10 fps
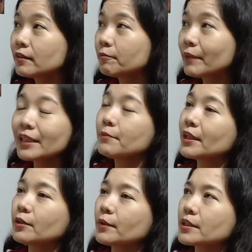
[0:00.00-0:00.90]
many
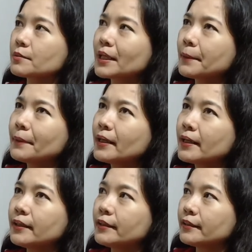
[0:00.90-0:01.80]
many ways. Mga
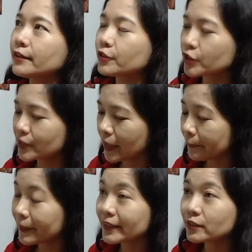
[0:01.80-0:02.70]
iba, they're just
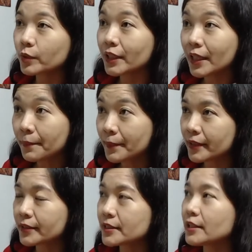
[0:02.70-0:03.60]
helping us with
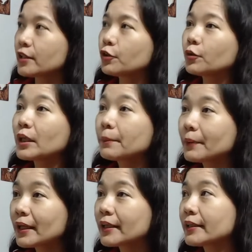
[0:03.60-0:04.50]
emails. Yung
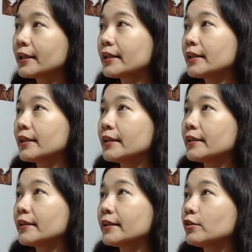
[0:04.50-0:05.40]
iba, they
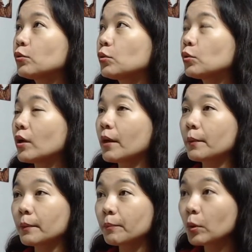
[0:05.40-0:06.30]
They do
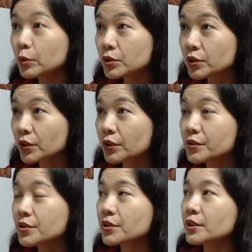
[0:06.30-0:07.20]
our
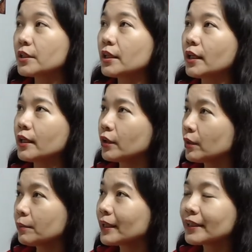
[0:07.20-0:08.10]
posters. Uh,
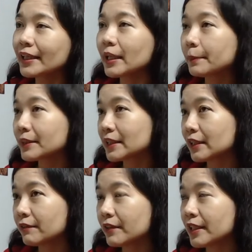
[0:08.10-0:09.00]
iba, they help us at
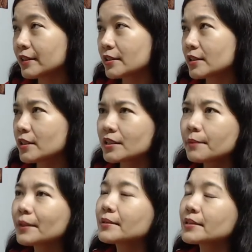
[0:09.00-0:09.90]
events.
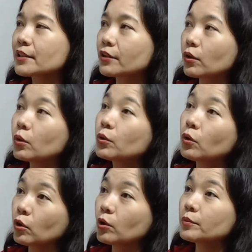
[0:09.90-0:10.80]
Sometimes in their
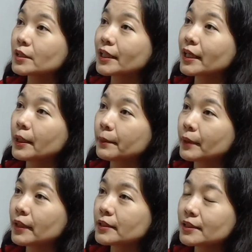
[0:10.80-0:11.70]
own homes, they help
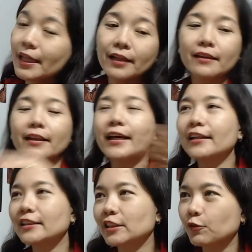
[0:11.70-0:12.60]
us.
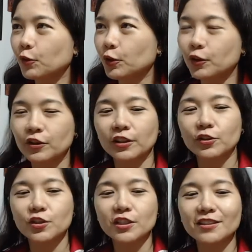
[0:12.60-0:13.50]
Len is a
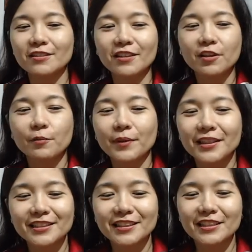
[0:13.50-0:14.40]
volunteer. She
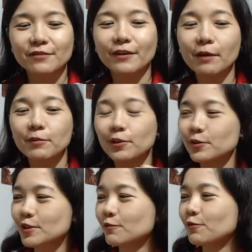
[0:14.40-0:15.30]
makes this
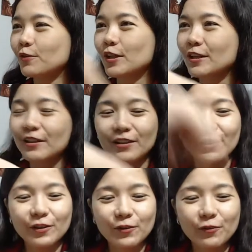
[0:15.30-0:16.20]
fabulous Ay, y-
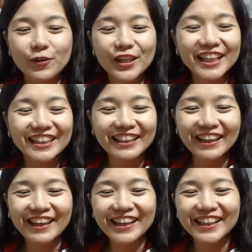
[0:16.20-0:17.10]
y- vegan
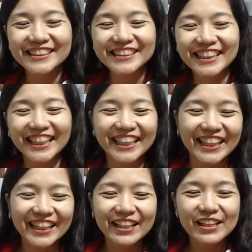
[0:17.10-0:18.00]
cakes.
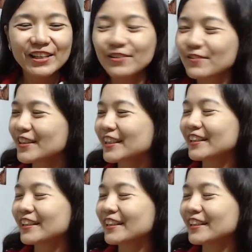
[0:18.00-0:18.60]
vegan